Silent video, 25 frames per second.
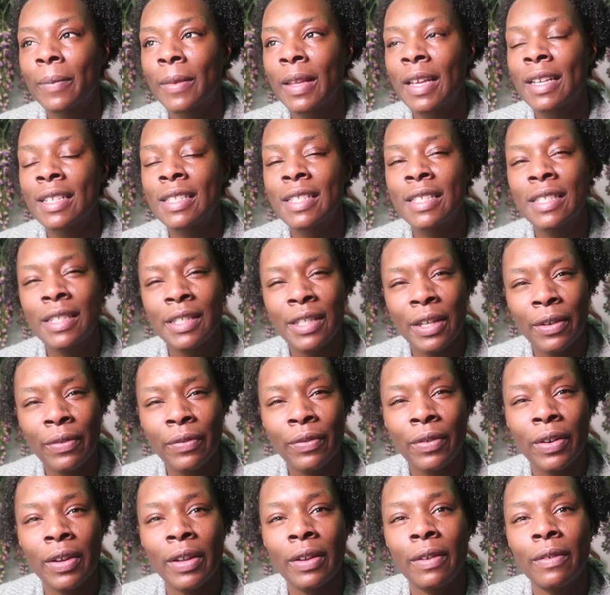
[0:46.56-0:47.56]
it's
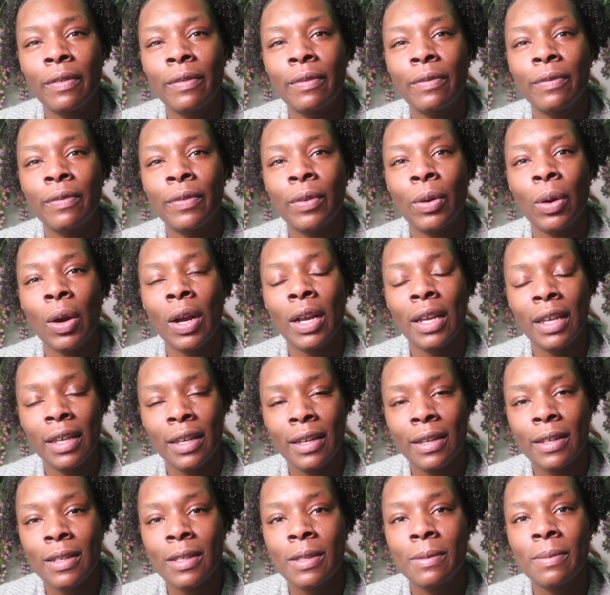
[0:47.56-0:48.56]
different for our
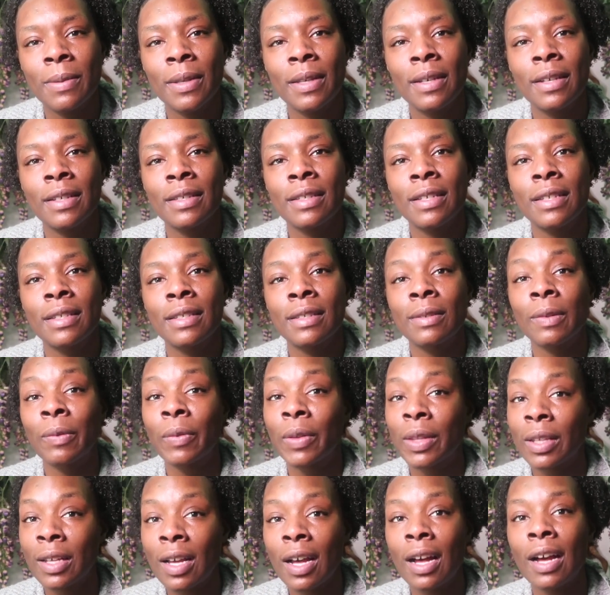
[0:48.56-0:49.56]
kids because it's
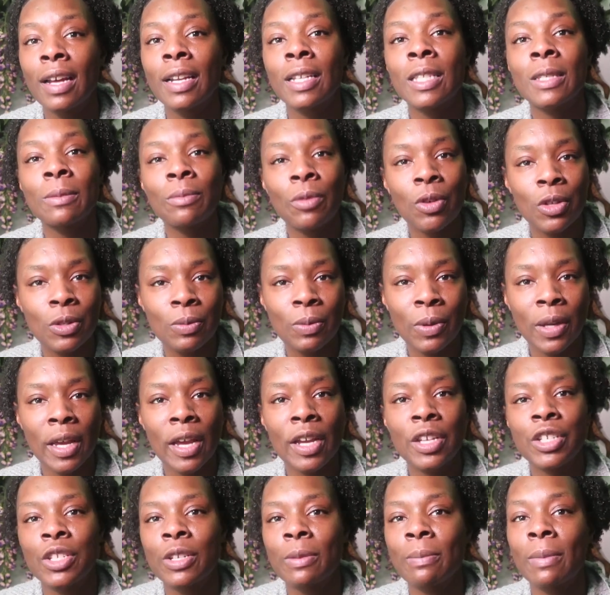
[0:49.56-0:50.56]
with God, it's
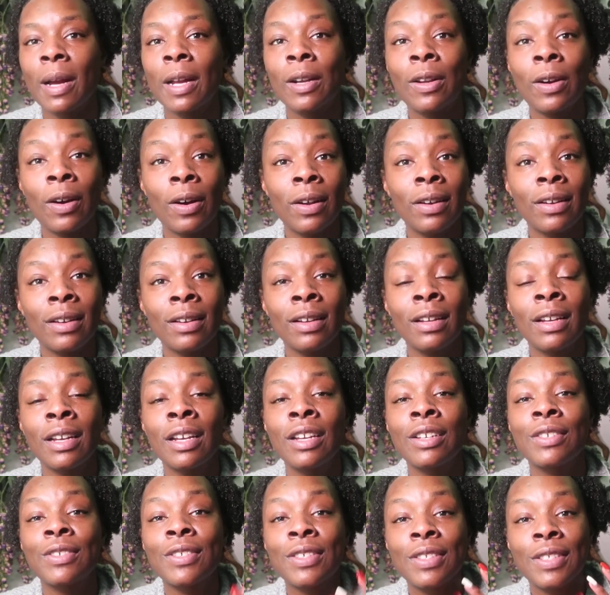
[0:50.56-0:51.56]
multiplication. My daughter,
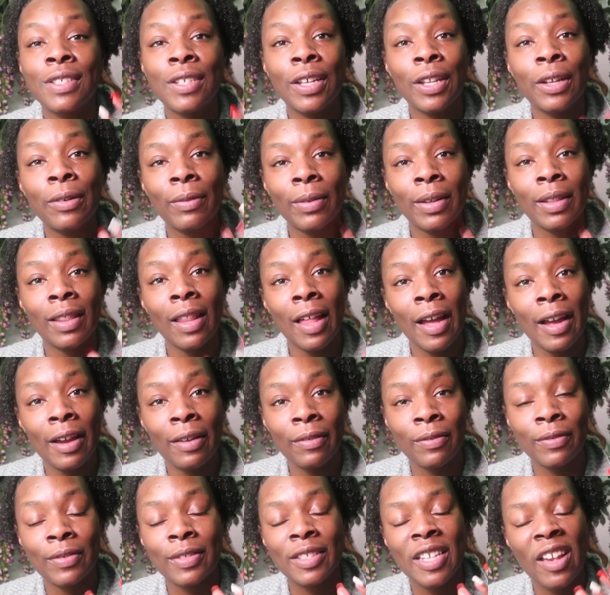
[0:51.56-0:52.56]
she's dealing with
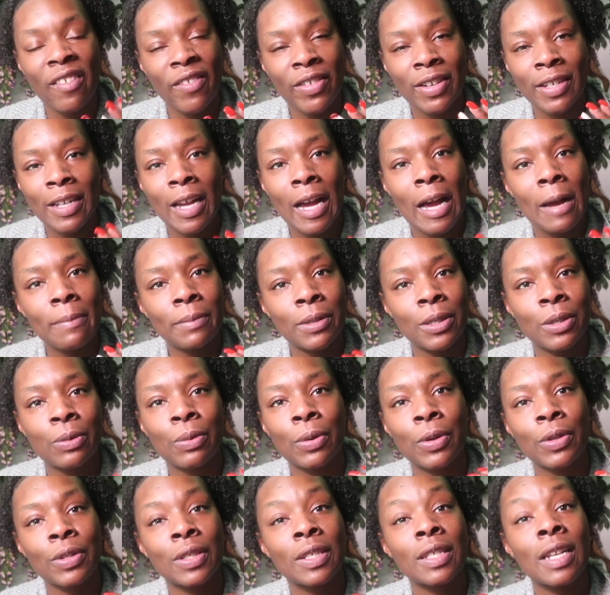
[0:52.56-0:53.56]
life 7 times as
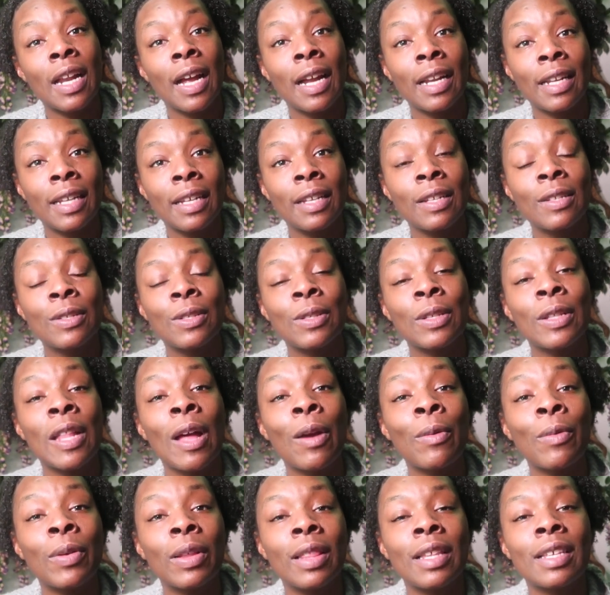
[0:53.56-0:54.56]
worse than I did. And
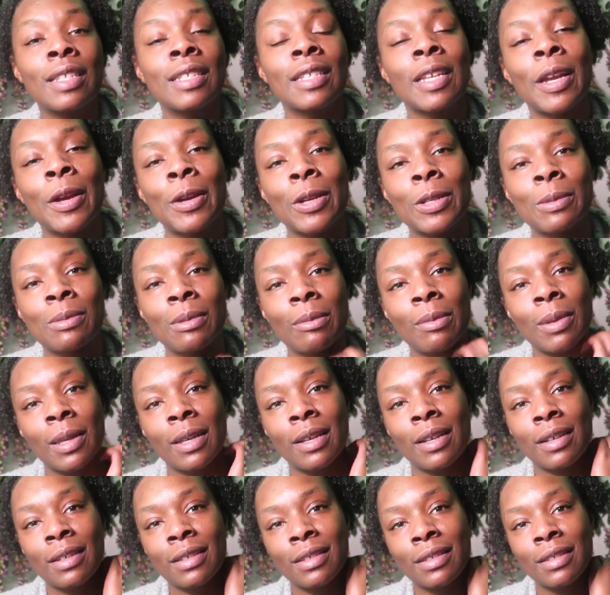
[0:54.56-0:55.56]
that really scares me
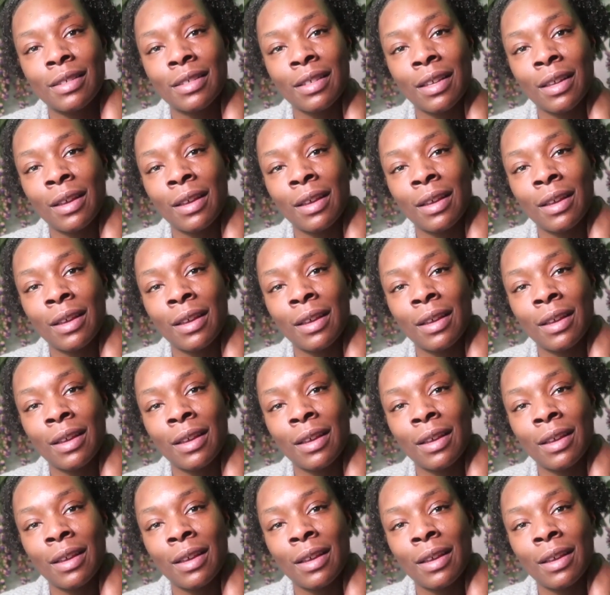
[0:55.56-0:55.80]
because